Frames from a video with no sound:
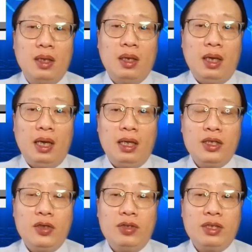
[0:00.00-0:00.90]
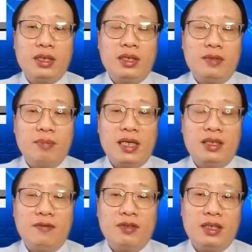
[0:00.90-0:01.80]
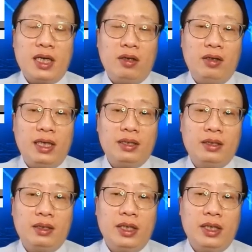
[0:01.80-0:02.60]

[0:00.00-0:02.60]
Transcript: and using the massive data collected,